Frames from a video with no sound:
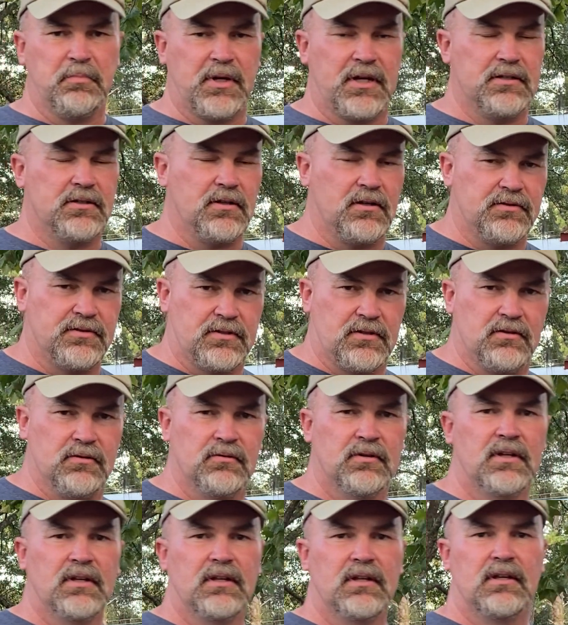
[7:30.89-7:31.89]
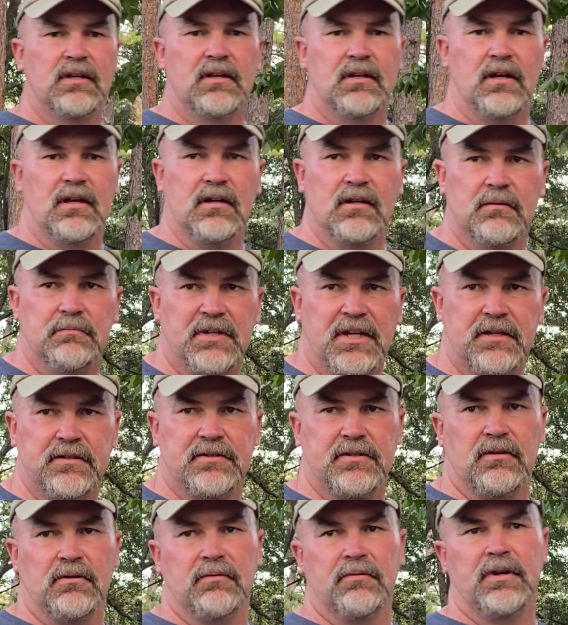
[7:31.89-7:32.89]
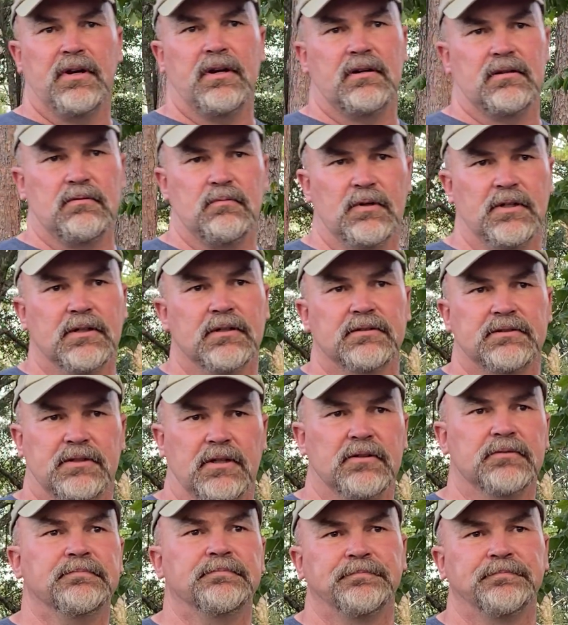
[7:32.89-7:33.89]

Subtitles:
page also, and it's on there as well. So